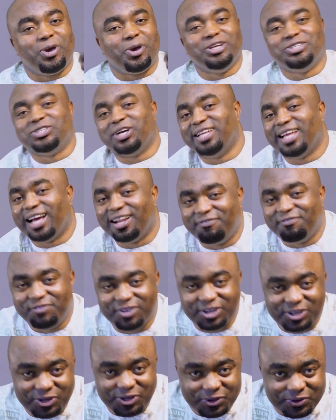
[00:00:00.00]
you enjoyed that
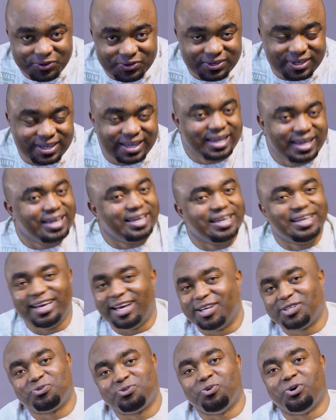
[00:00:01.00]
video.
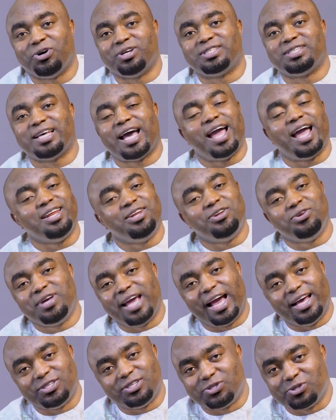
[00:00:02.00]
Guess what? I need you
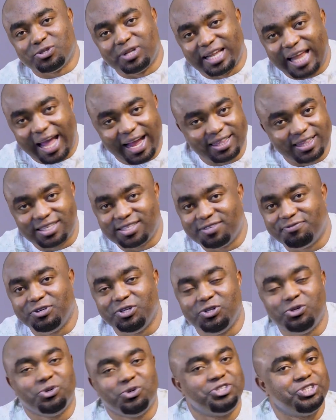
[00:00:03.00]
guys to like this
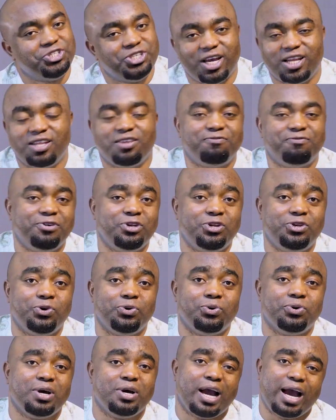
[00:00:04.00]
video, share the
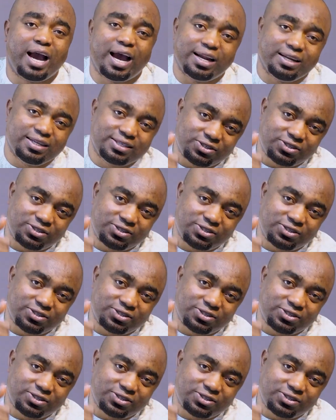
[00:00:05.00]
video, and